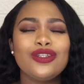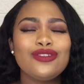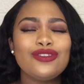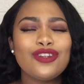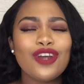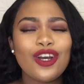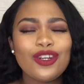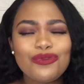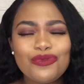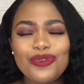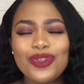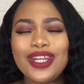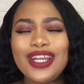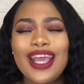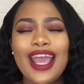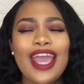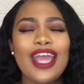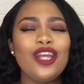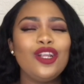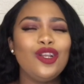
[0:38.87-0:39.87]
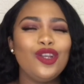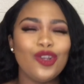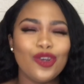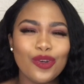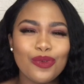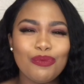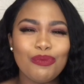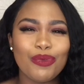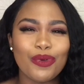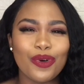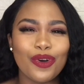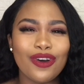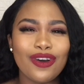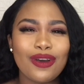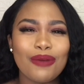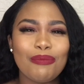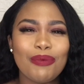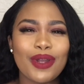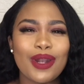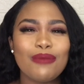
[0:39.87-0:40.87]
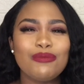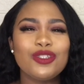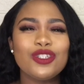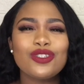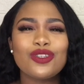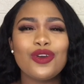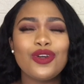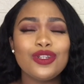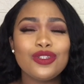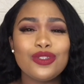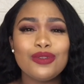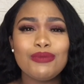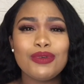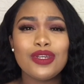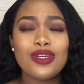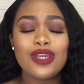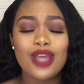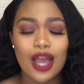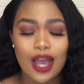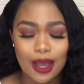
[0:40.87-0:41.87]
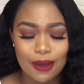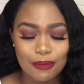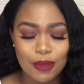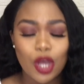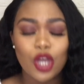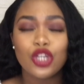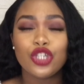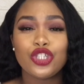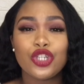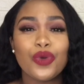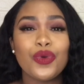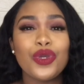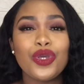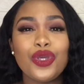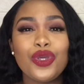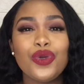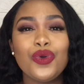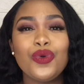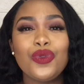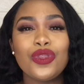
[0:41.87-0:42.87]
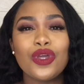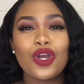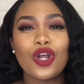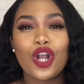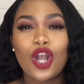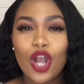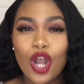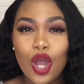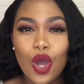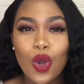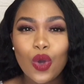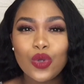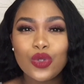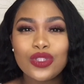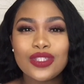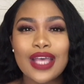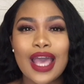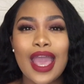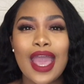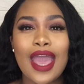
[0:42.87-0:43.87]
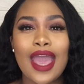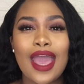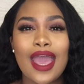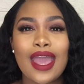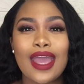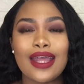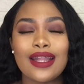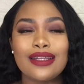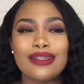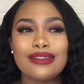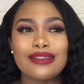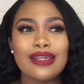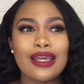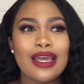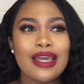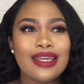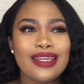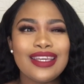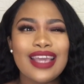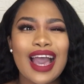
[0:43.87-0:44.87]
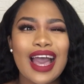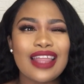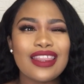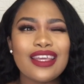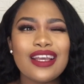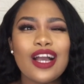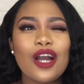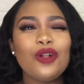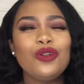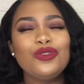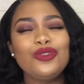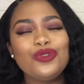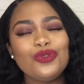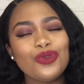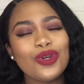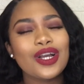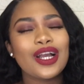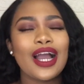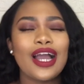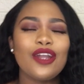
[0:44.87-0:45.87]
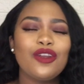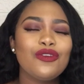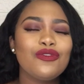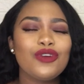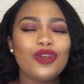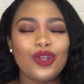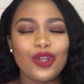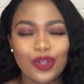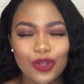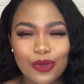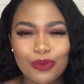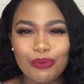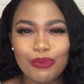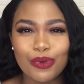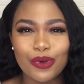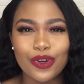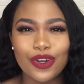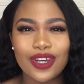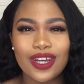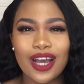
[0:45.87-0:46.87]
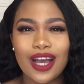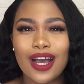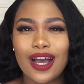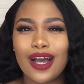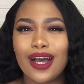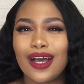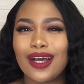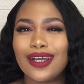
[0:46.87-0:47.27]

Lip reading: not really a lookbook, but I'm just going to be showing you the clothes. And yeah, I think I'll do a kind of a lookbook